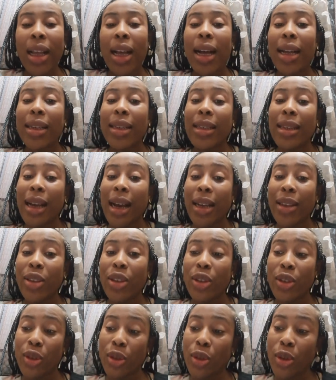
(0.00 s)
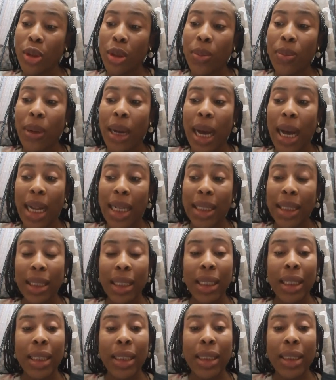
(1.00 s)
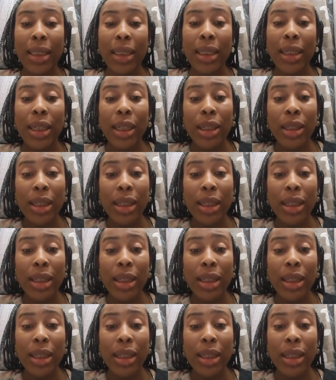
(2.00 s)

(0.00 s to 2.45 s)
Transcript: and I just took part in